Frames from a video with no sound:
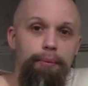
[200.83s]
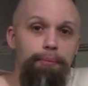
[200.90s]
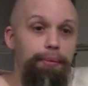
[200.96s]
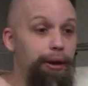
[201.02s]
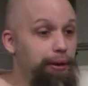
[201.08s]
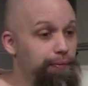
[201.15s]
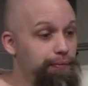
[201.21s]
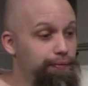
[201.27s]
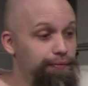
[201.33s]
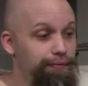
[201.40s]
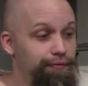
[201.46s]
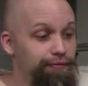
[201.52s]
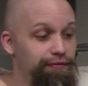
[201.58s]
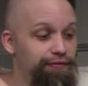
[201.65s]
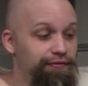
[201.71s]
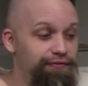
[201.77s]
But
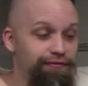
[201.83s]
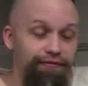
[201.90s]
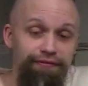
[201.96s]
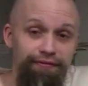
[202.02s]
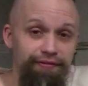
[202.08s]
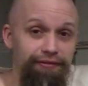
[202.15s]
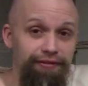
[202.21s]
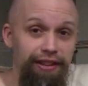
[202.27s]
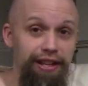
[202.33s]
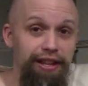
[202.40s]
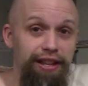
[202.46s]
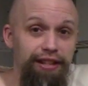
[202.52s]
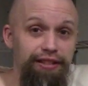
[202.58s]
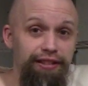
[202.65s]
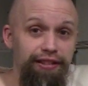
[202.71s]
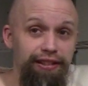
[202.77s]
yeah,
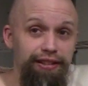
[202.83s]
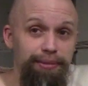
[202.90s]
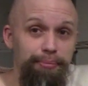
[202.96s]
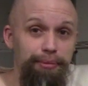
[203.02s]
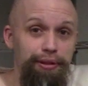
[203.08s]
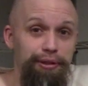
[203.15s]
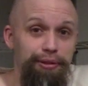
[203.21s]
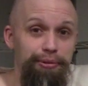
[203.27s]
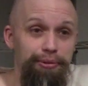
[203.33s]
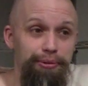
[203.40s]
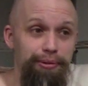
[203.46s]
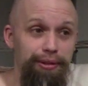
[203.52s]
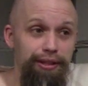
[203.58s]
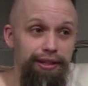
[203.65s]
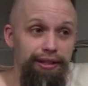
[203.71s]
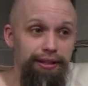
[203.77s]
that's a pretty
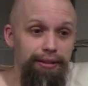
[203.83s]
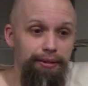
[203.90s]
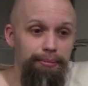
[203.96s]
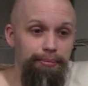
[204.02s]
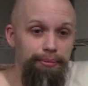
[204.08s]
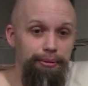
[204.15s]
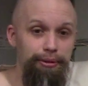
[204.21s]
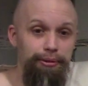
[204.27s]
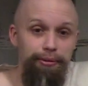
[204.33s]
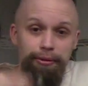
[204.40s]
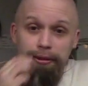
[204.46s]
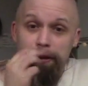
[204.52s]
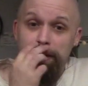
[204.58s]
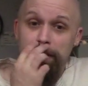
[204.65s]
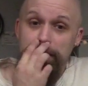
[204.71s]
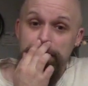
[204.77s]
cool
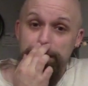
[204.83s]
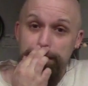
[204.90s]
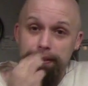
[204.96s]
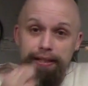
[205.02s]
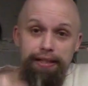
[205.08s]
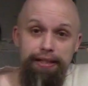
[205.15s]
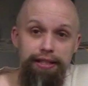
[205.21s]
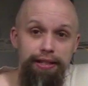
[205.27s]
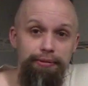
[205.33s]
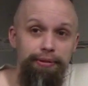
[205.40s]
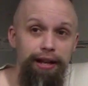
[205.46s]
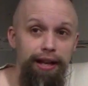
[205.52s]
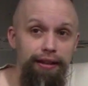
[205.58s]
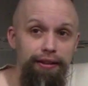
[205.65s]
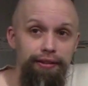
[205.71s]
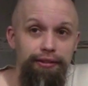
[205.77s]
thing. Let's see
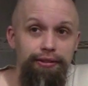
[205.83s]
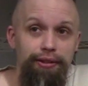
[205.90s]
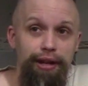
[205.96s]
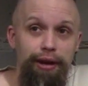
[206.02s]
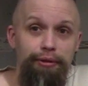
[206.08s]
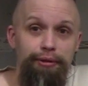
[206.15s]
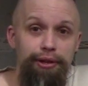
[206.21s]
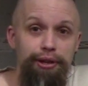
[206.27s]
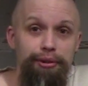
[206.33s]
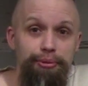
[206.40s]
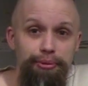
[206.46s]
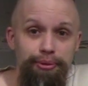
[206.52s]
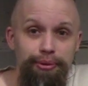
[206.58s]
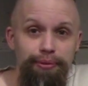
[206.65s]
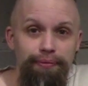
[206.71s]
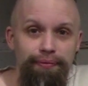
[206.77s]
how it
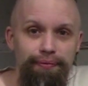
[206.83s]
goes.